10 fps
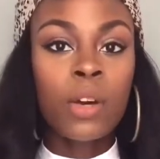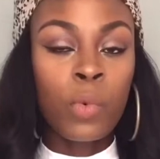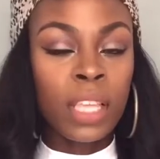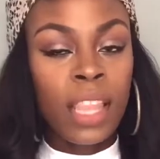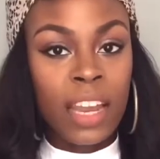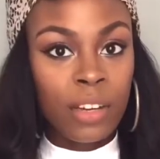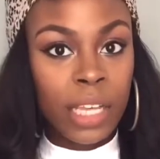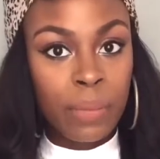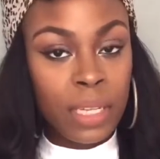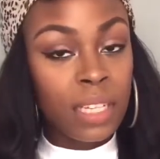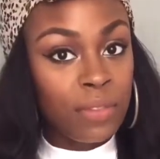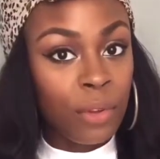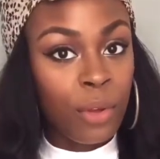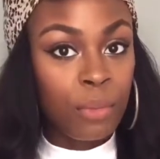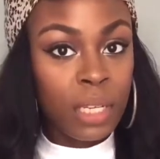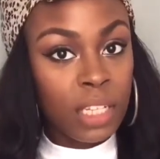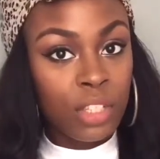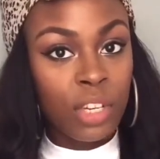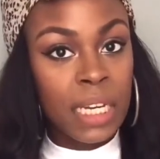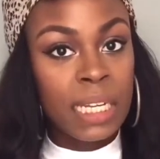wing liner can be difficult
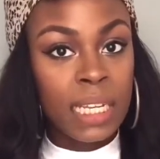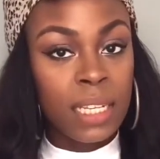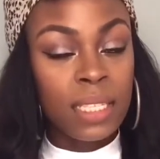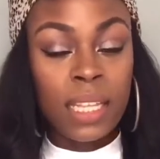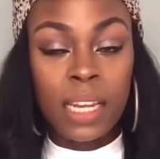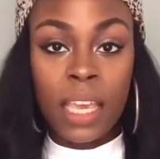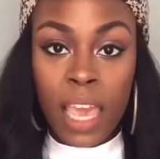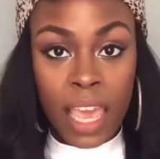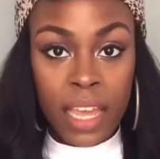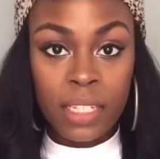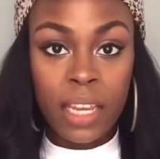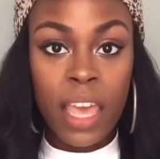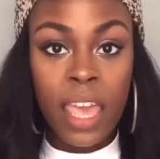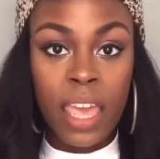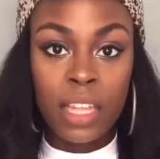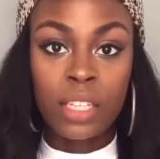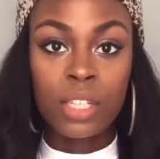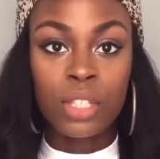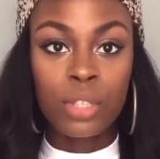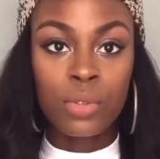because you're gonna need a steady hand. And
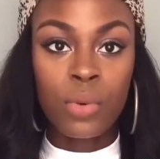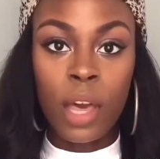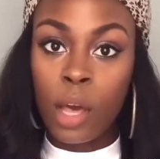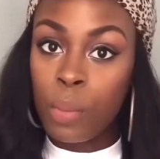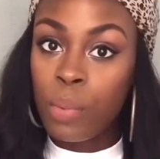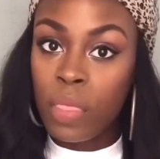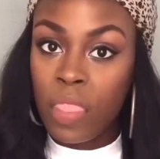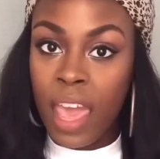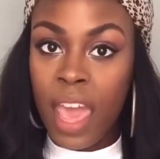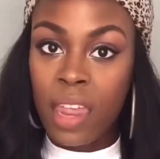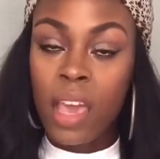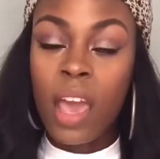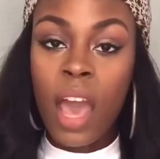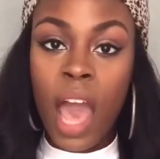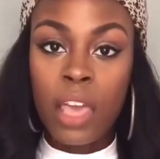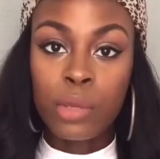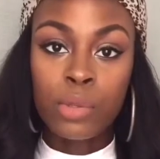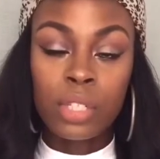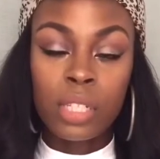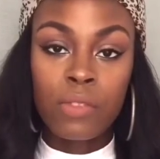to help with that, I
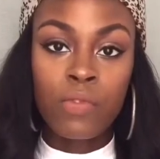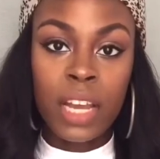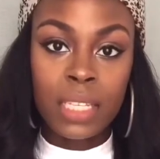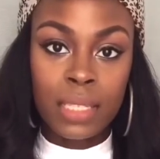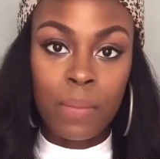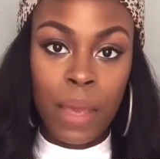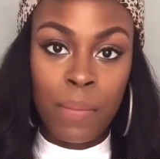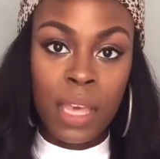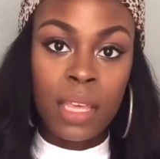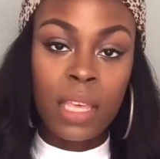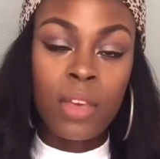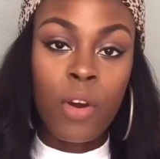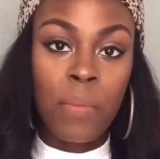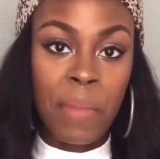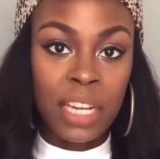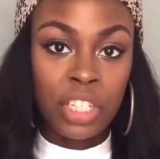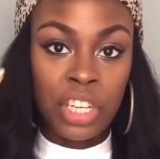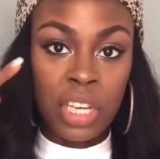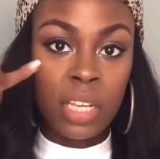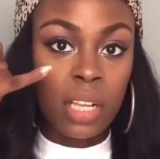usually rest my pinky on my
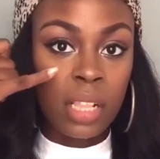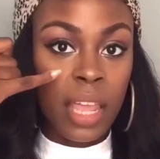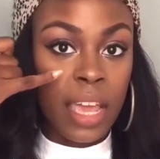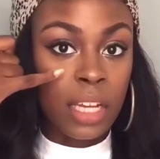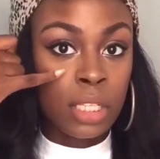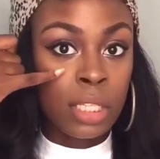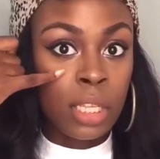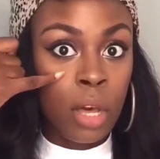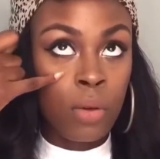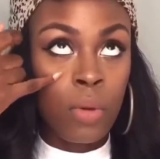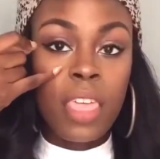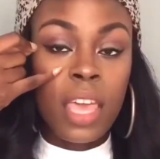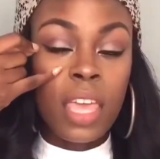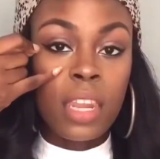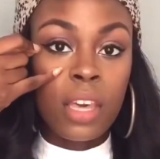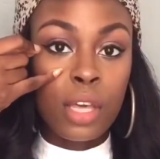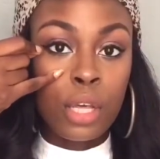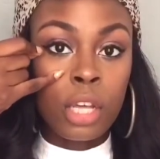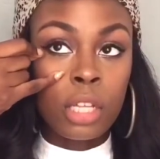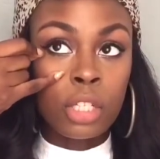cheek like so, then
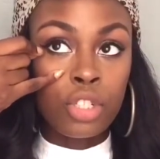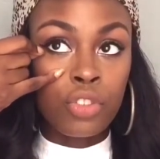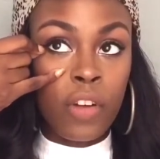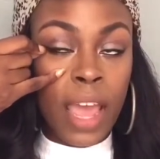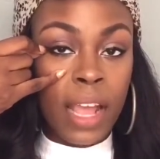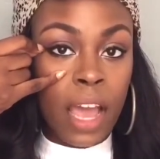drag